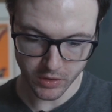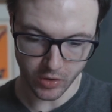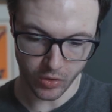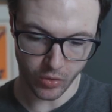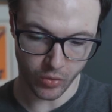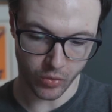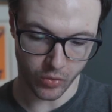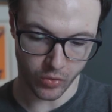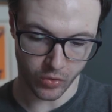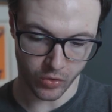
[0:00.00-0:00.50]

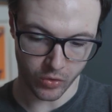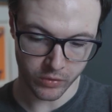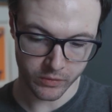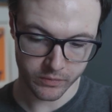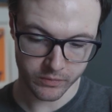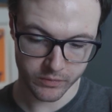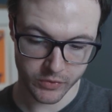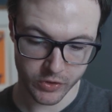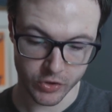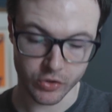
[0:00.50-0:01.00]
or
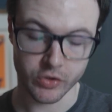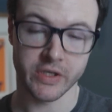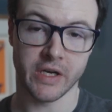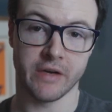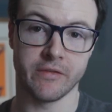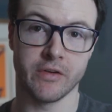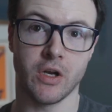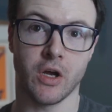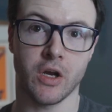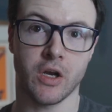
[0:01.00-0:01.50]
you can
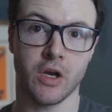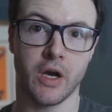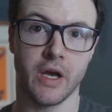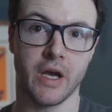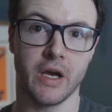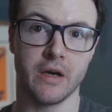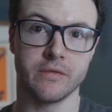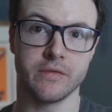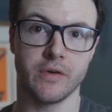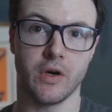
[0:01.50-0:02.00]
have it like I
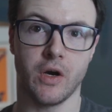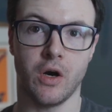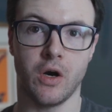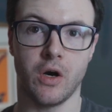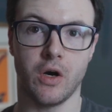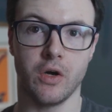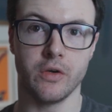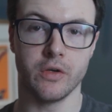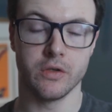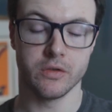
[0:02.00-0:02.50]
have
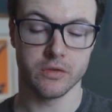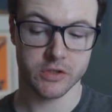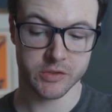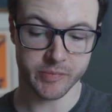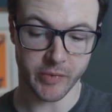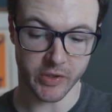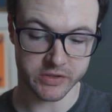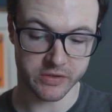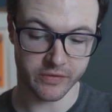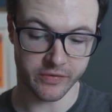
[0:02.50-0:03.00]
on
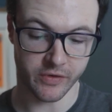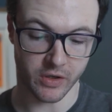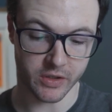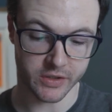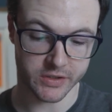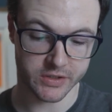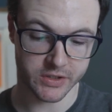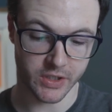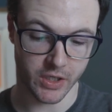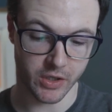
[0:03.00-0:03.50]

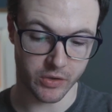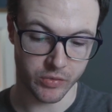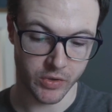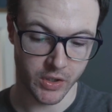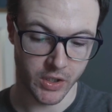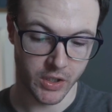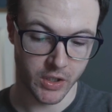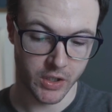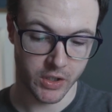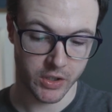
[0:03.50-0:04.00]
Spotify. So
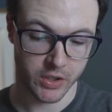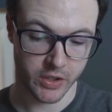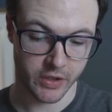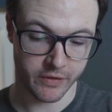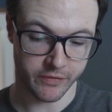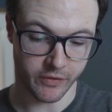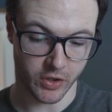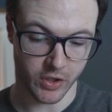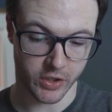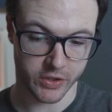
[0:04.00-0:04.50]

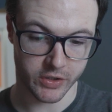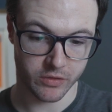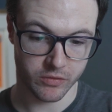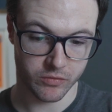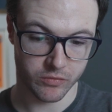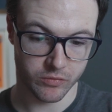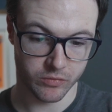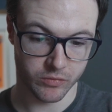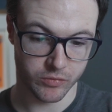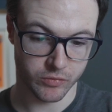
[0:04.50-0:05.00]
if I
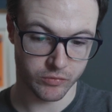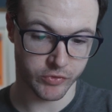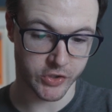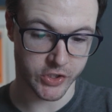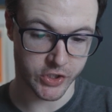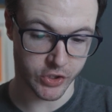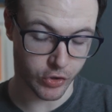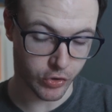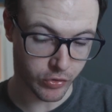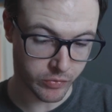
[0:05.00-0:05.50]

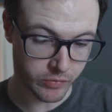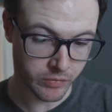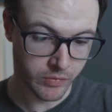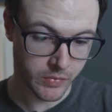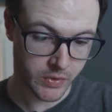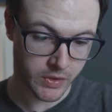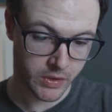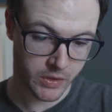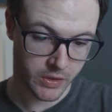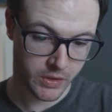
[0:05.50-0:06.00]
resume,
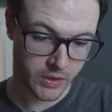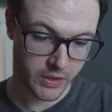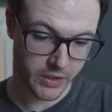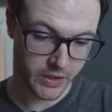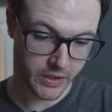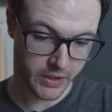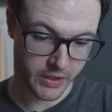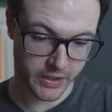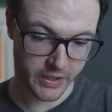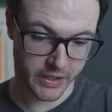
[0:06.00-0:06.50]

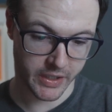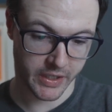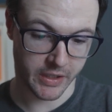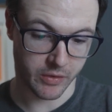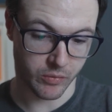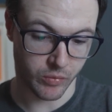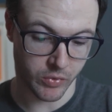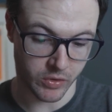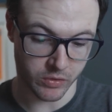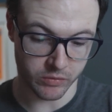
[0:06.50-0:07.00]

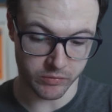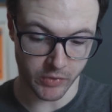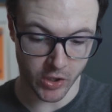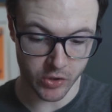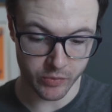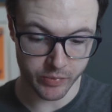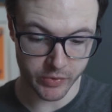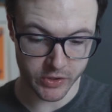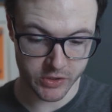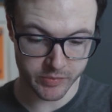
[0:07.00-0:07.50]
it will
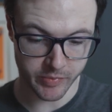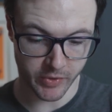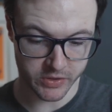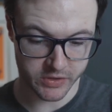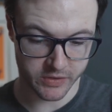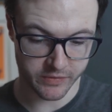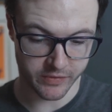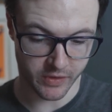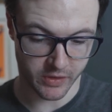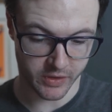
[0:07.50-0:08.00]
open
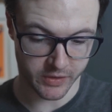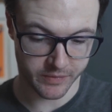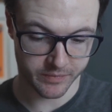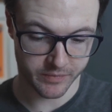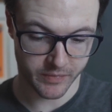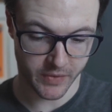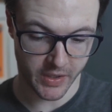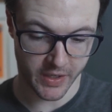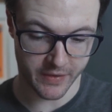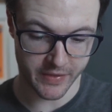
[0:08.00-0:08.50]
Spotify.
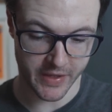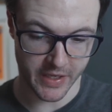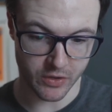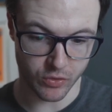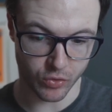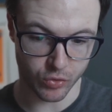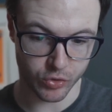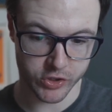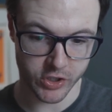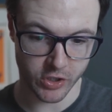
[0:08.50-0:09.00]
And then
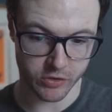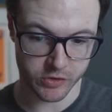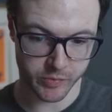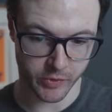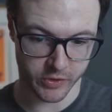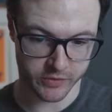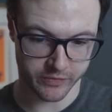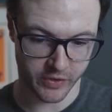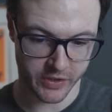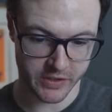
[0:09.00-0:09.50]
also
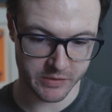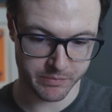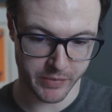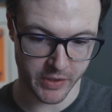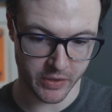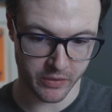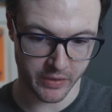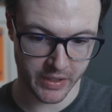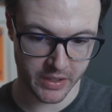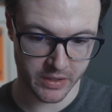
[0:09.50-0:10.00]
Spotify is
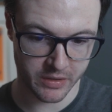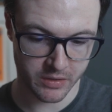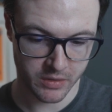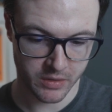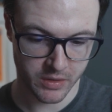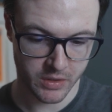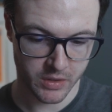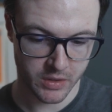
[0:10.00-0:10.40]
built in,